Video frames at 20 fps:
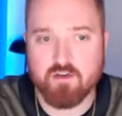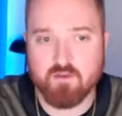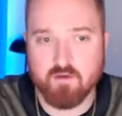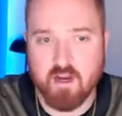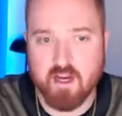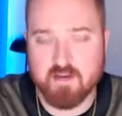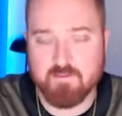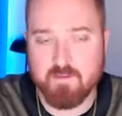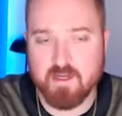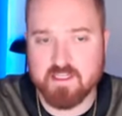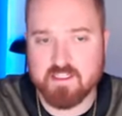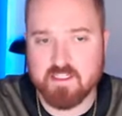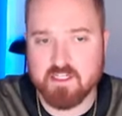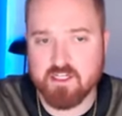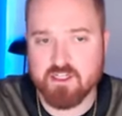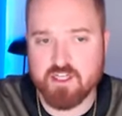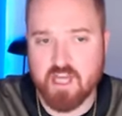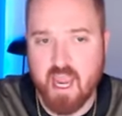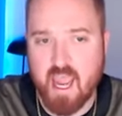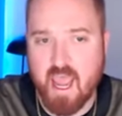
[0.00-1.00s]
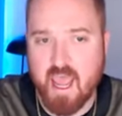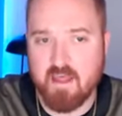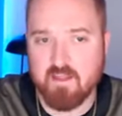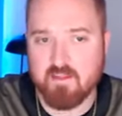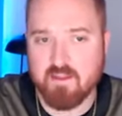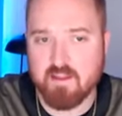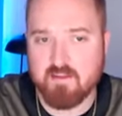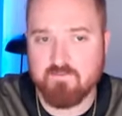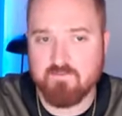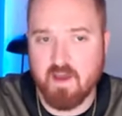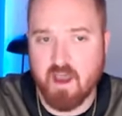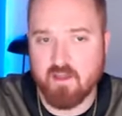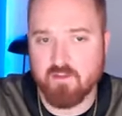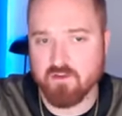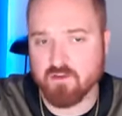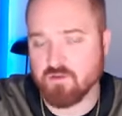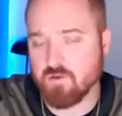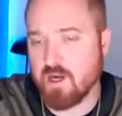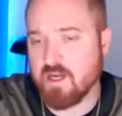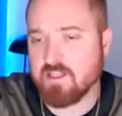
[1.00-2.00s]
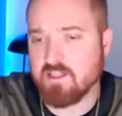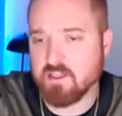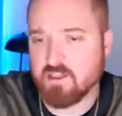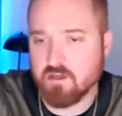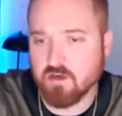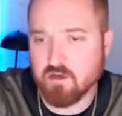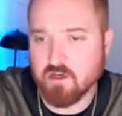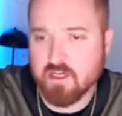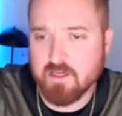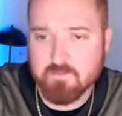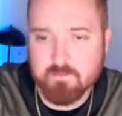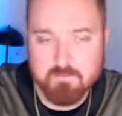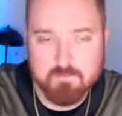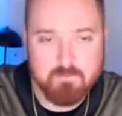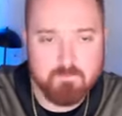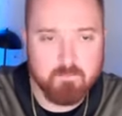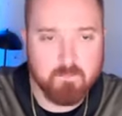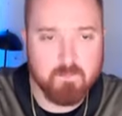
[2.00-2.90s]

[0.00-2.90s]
direct message at the father's rights attorney,